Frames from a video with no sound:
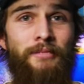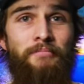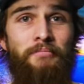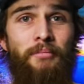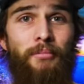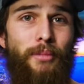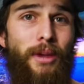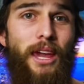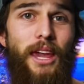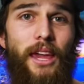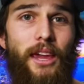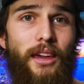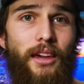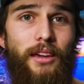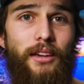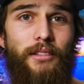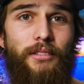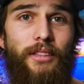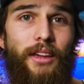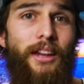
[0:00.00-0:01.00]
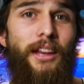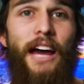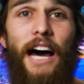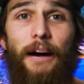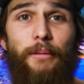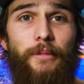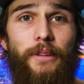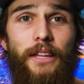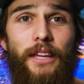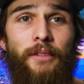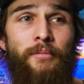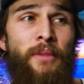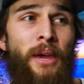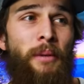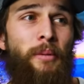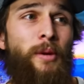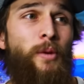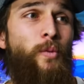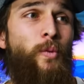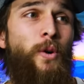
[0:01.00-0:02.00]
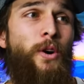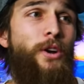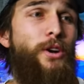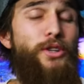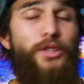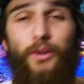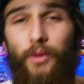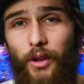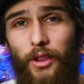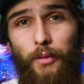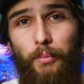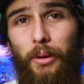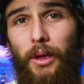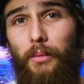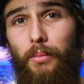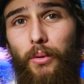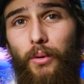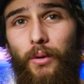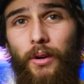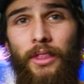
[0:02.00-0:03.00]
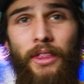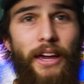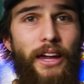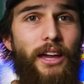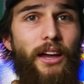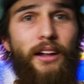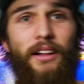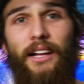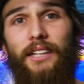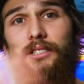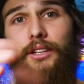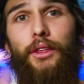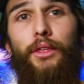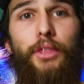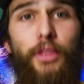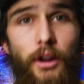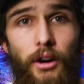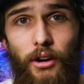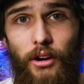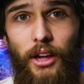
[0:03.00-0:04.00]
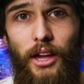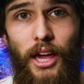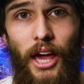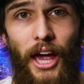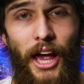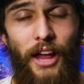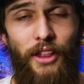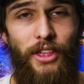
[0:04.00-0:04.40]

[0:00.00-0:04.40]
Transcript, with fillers: me the anomaly, maybe one or two other people in like a class of 30